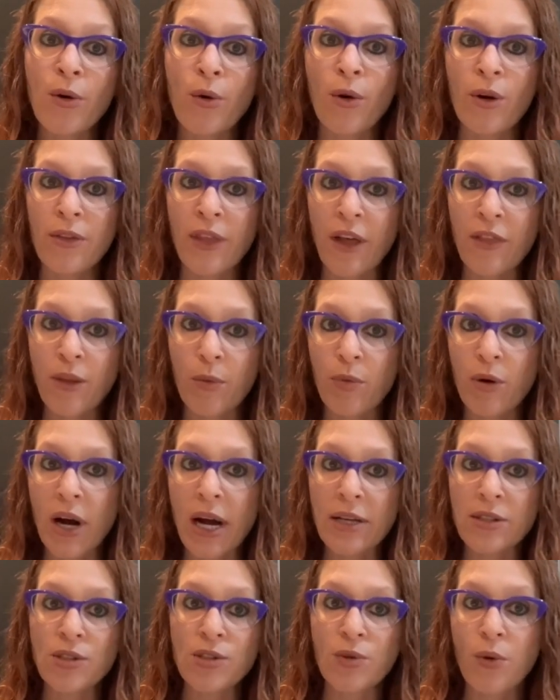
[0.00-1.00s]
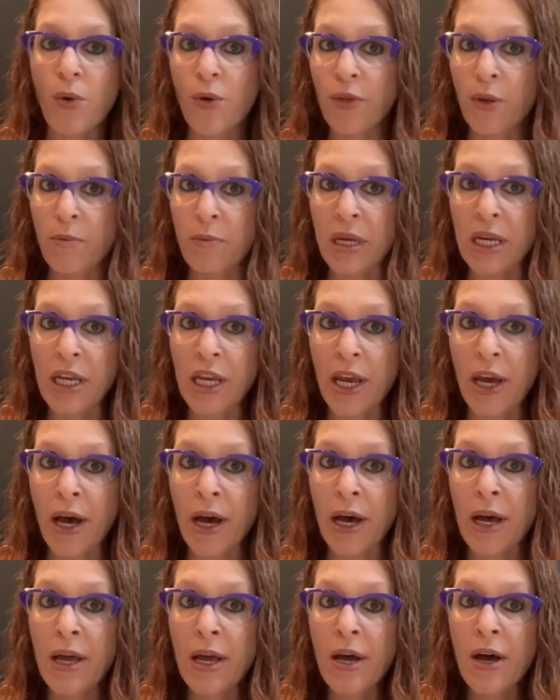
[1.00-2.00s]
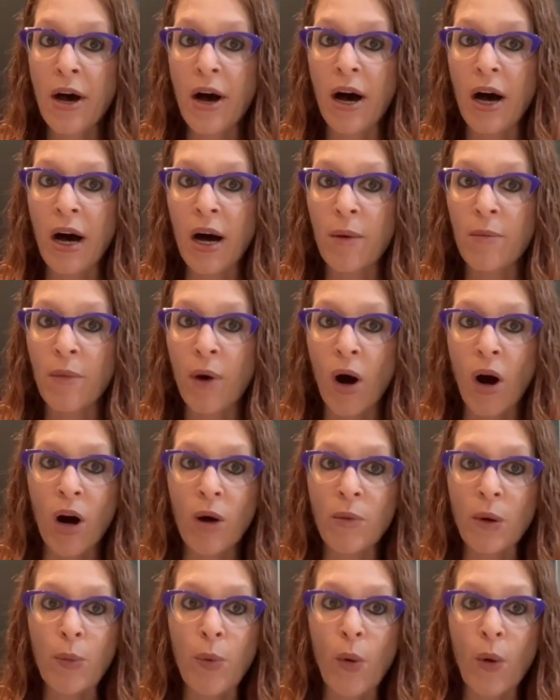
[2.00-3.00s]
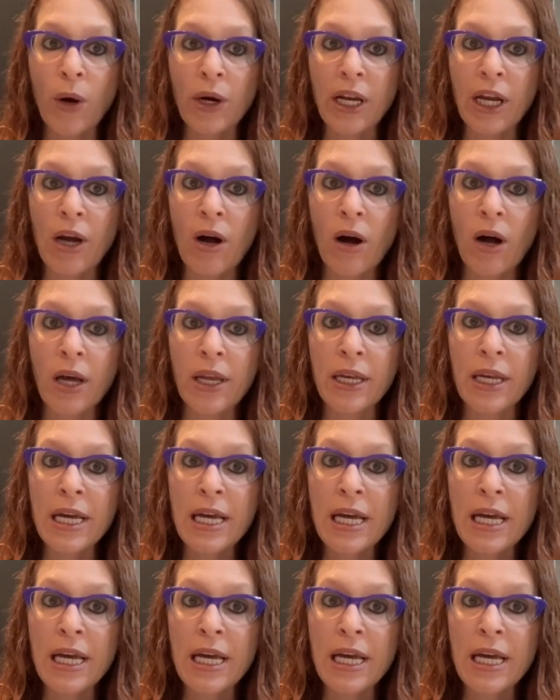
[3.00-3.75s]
or that the press or the media are reporting on.